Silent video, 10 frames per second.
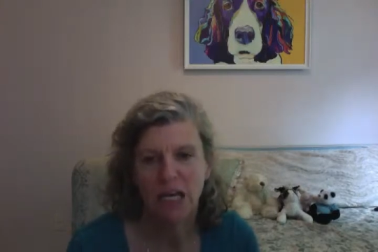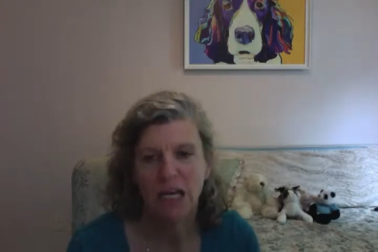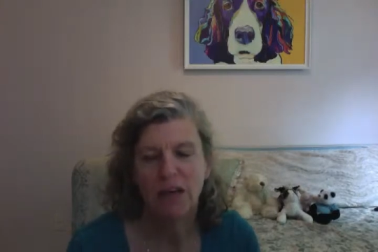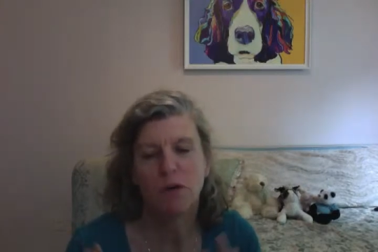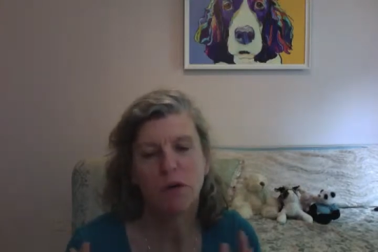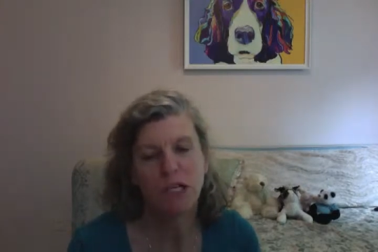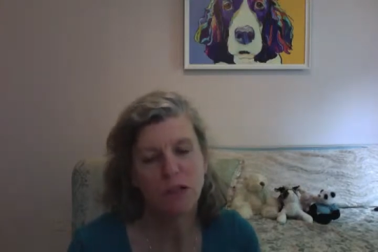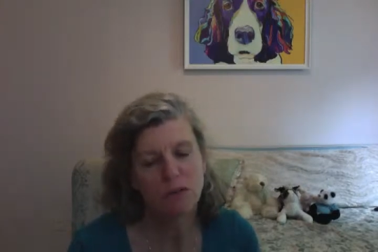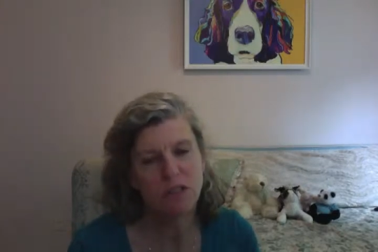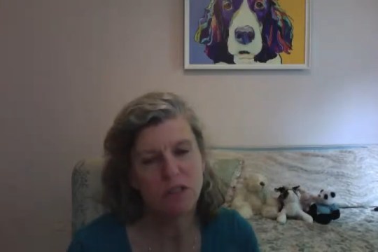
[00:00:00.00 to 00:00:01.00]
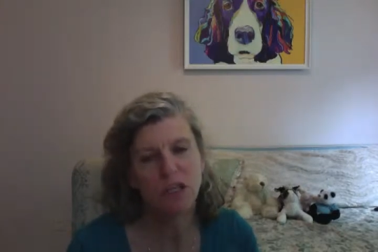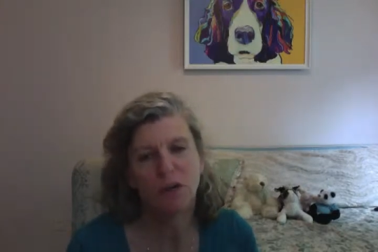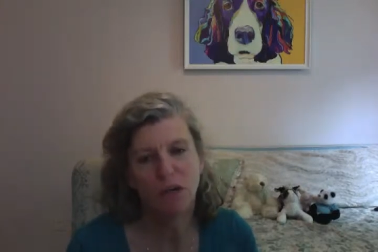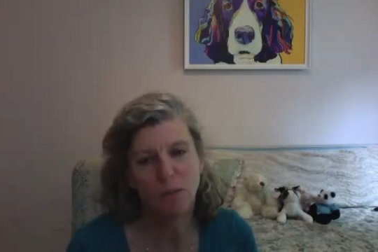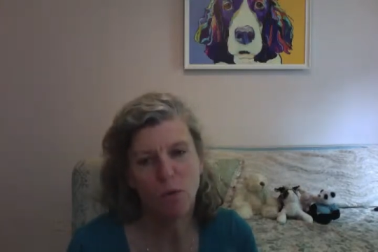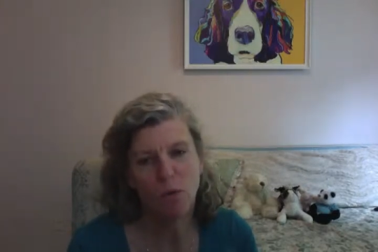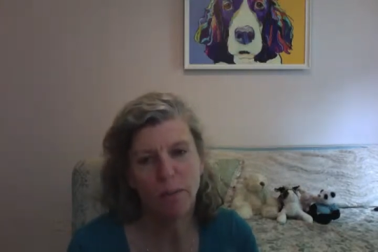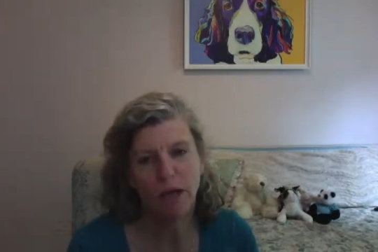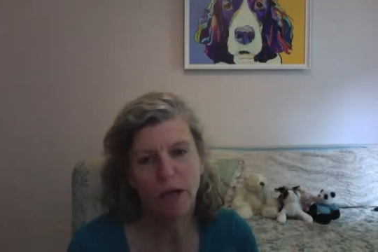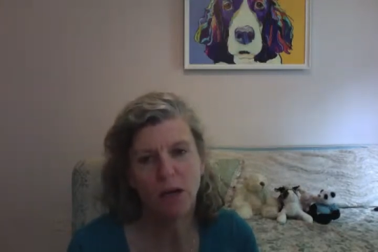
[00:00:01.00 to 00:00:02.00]
If you're interested in learning more
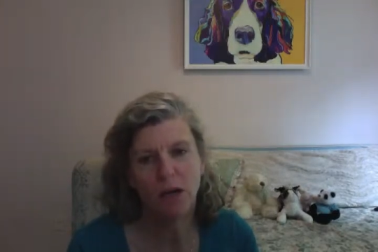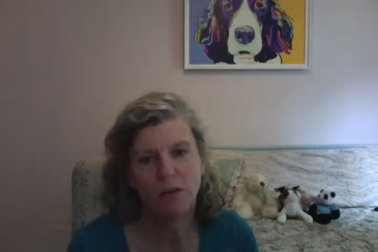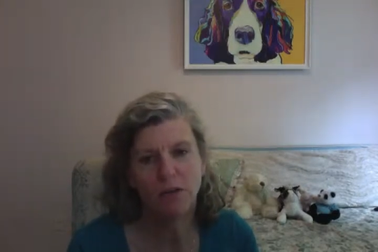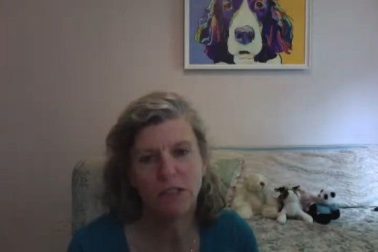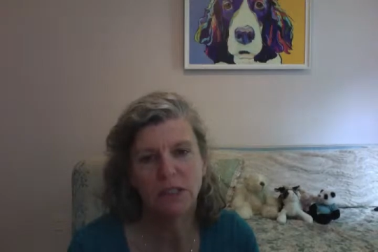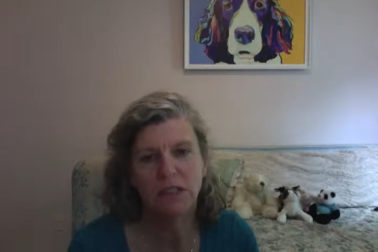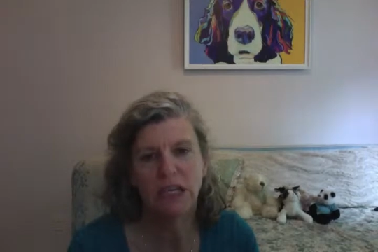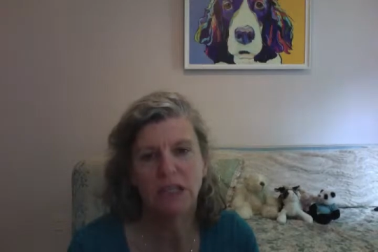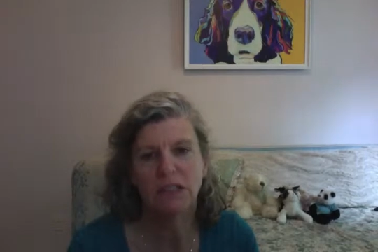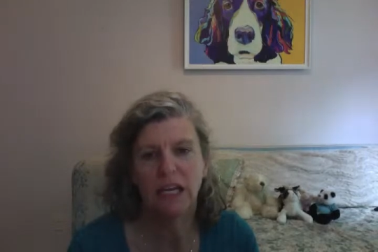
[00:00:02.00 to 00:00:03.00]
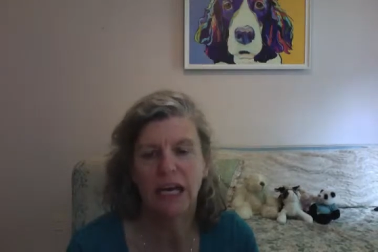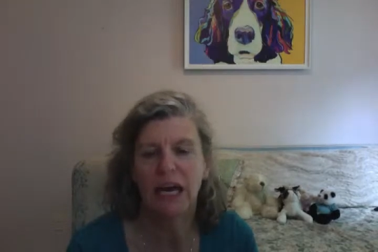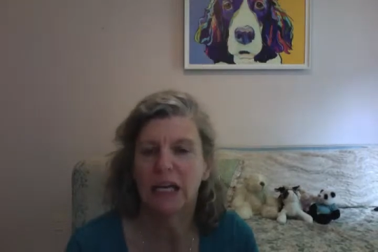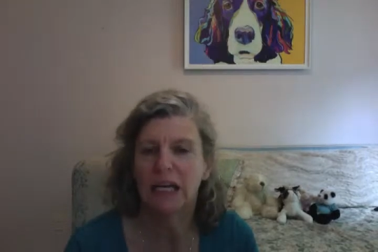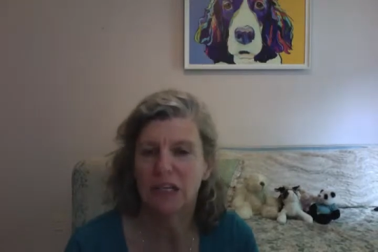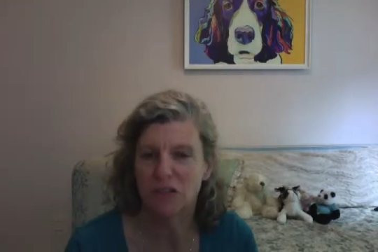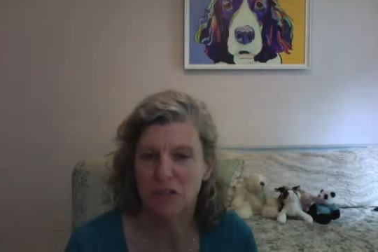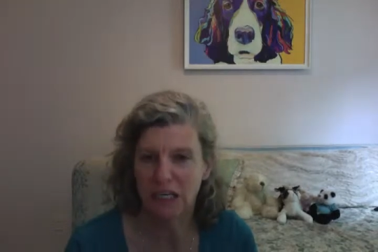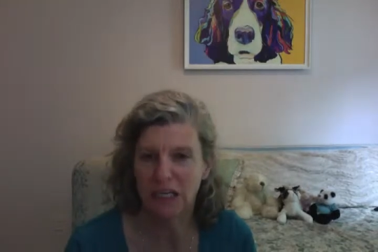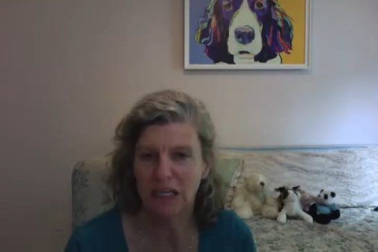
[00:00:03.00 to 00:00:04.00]
about hunger fullness scales and how to get your
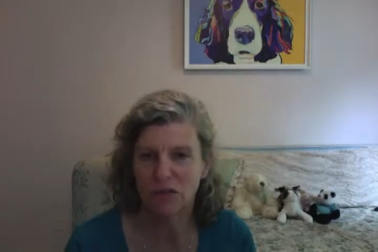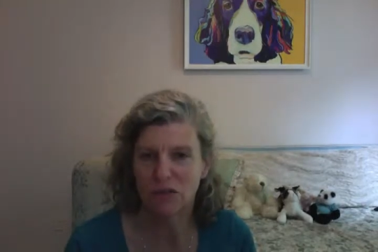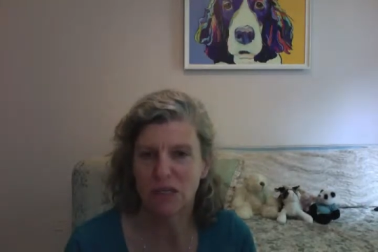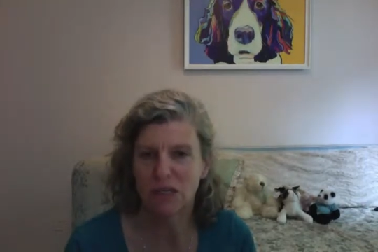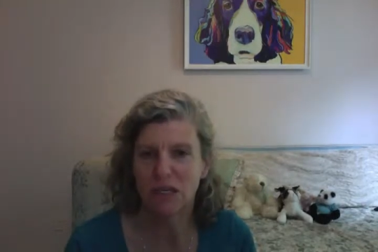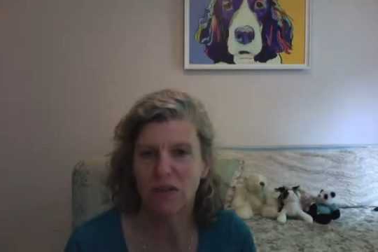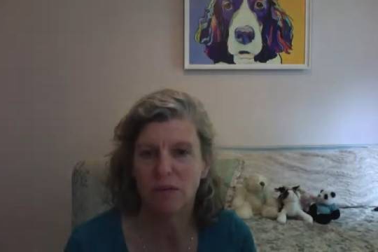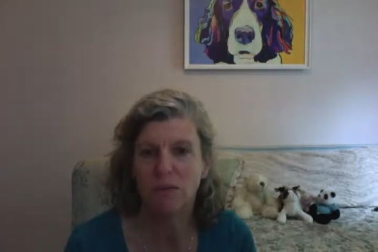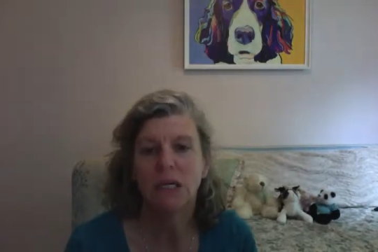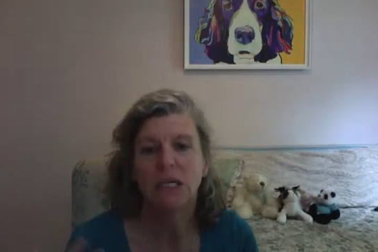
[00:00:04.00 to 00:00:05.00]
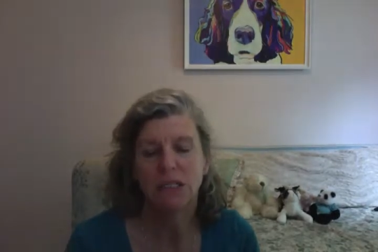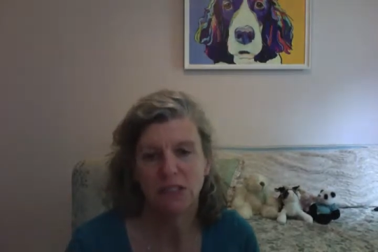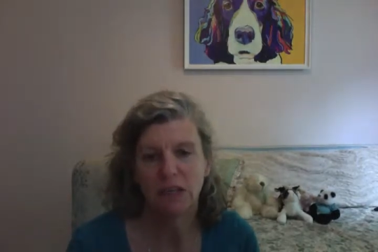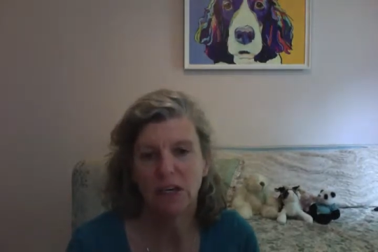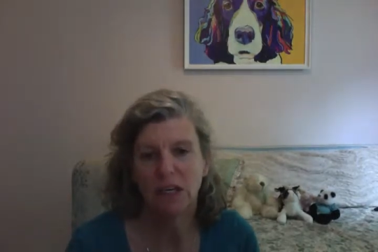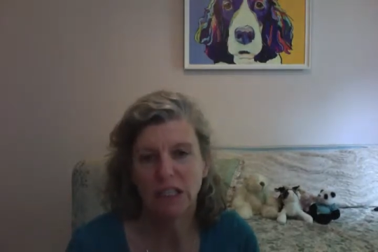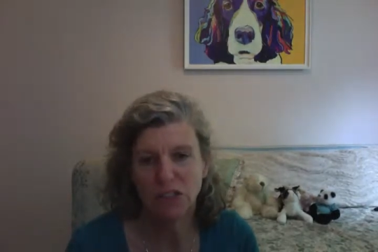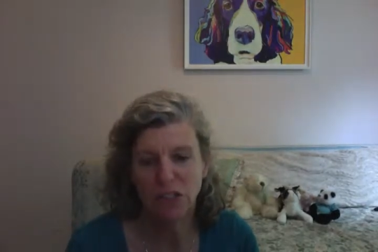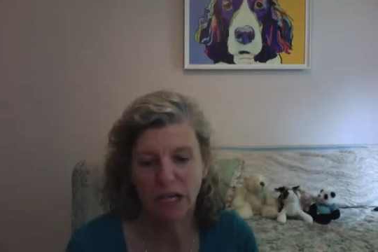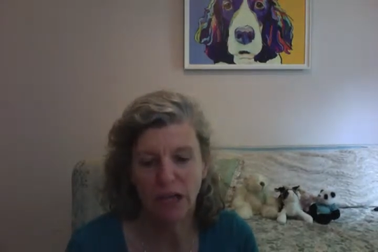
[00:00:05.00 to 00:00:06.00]
kid interested in them, definitely
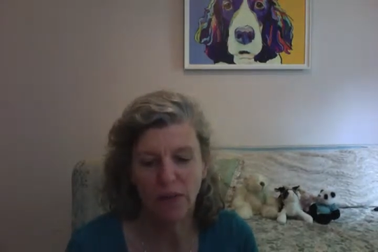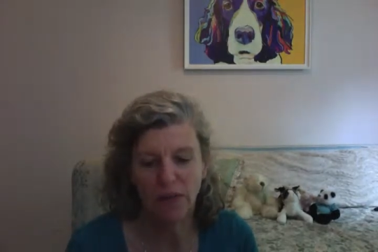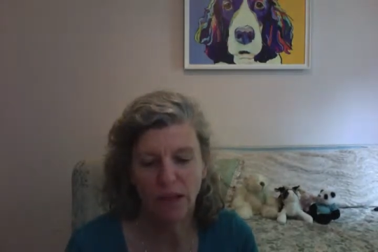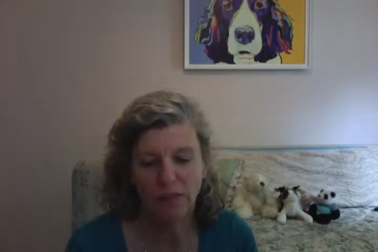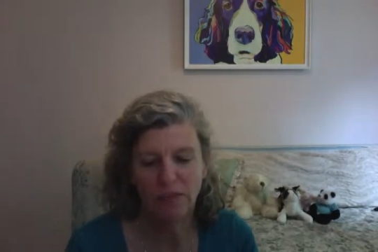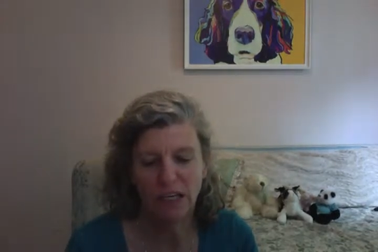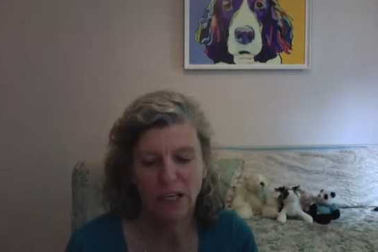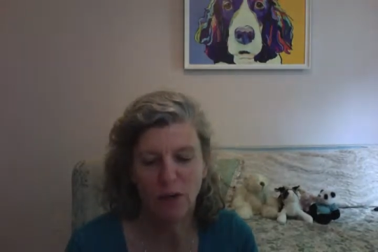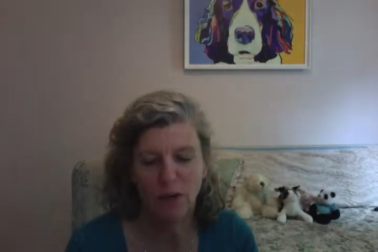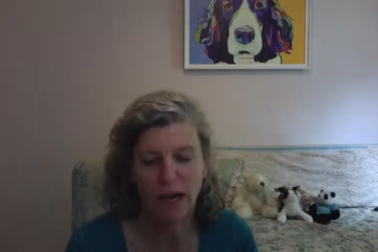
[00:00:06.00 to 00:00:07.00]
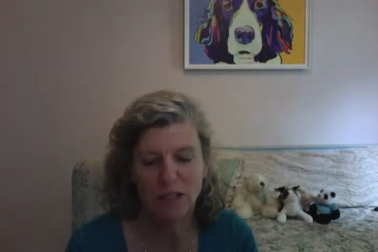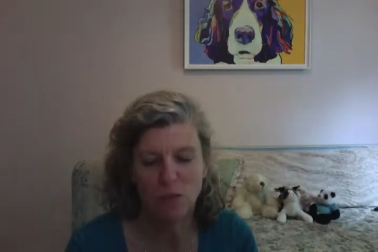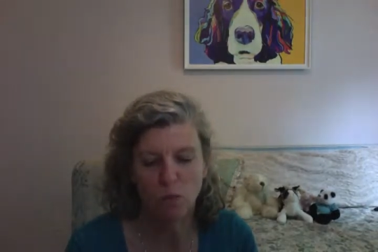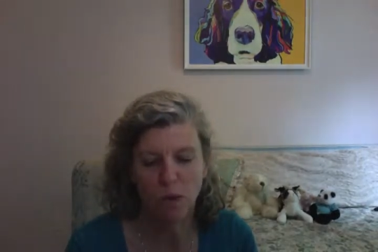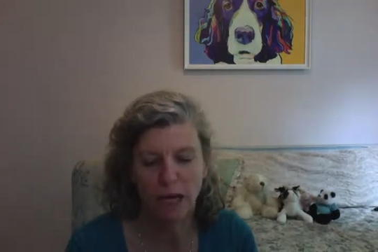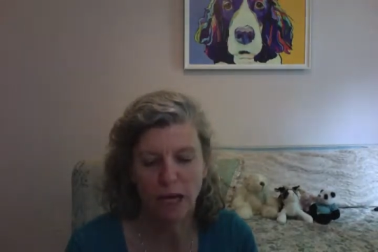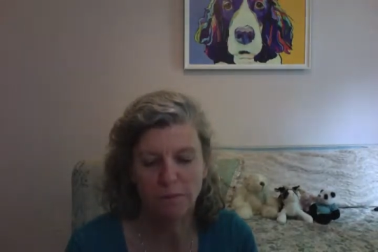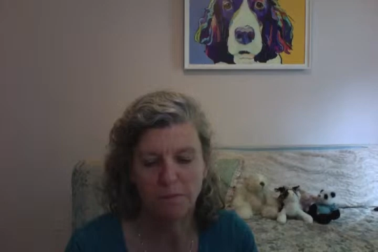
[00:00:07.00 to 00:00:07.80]
check out that video as well.